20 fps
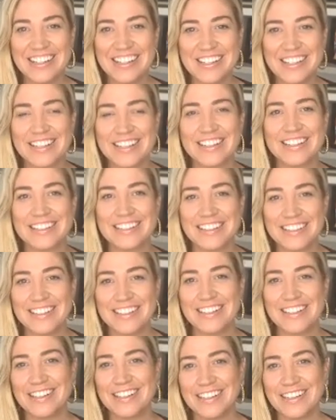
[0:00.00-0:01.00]

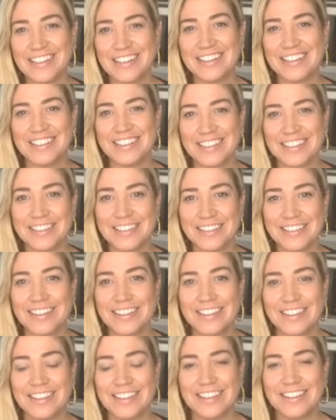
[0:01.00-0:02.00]

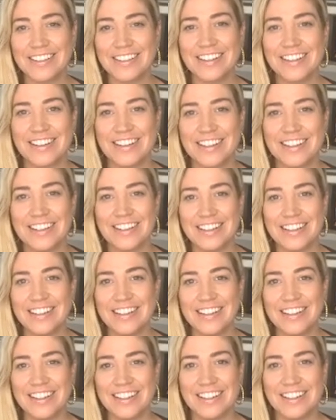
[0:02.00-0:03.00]

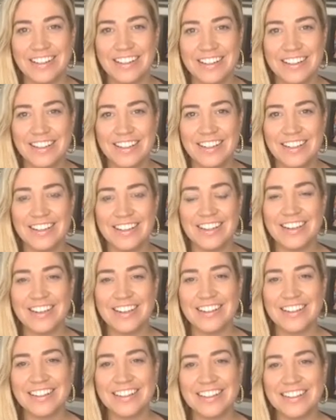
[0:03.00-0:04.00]

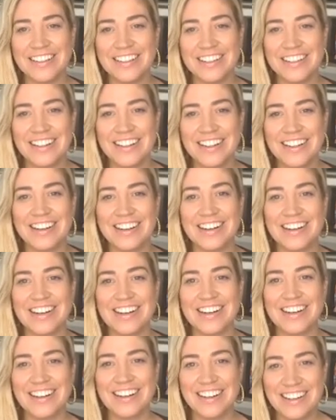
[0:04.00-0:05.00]

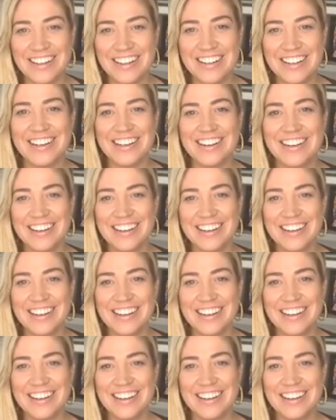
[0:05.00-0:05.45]
[no speech]